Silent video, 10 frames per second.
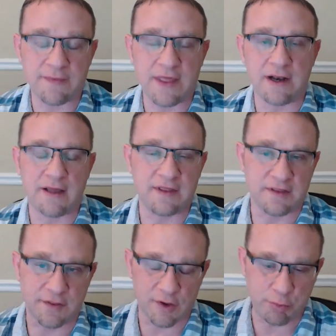and then I think
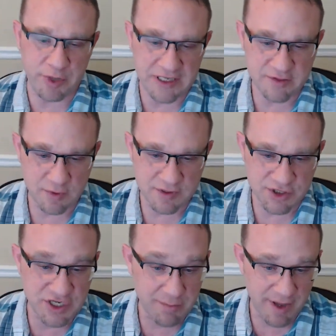the third piece was
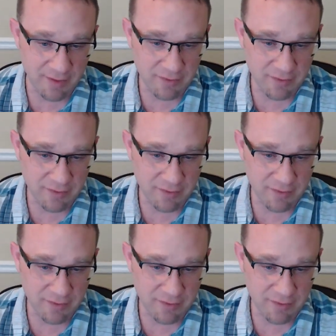Gmail,